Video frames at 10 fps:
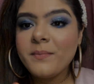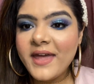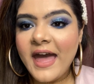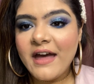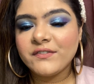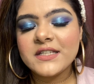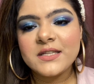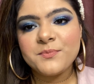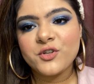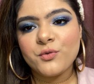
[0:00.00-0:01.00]
may have the
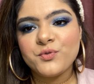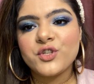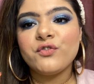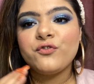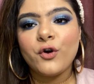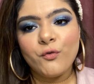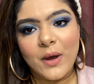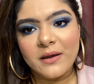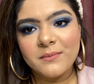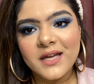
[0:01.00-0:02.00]
subscription for
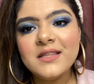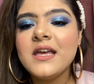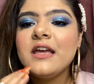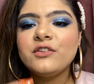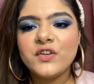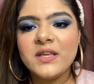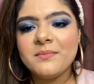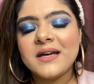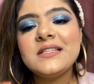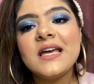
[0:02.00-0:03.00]
1 month, 3
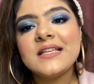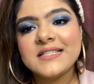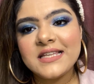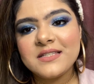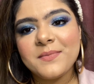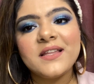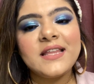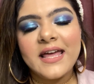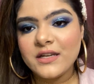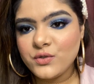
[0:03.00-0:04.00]
months, 6 months and a